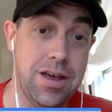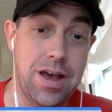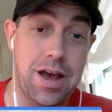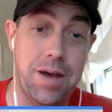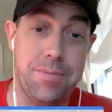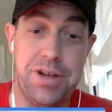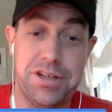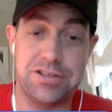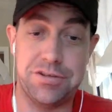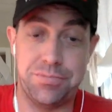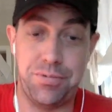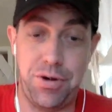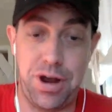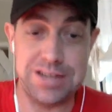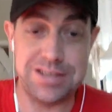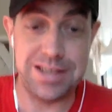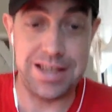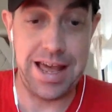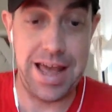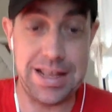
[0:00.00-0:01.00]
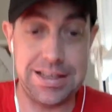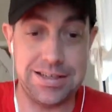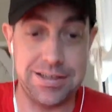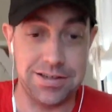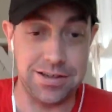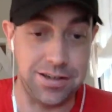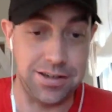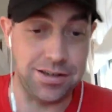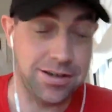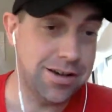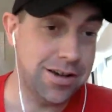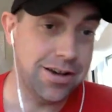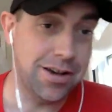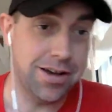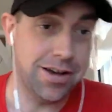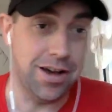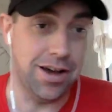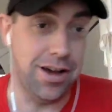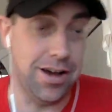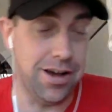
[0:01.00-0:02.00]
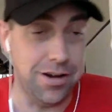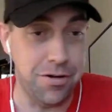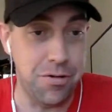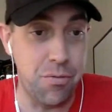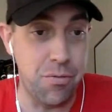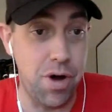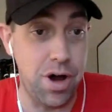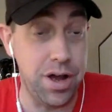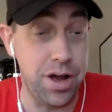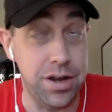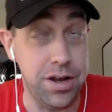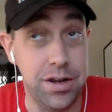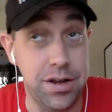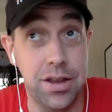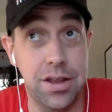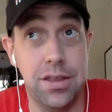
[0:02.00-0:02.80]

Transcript: I'm not surprised that Etsy won.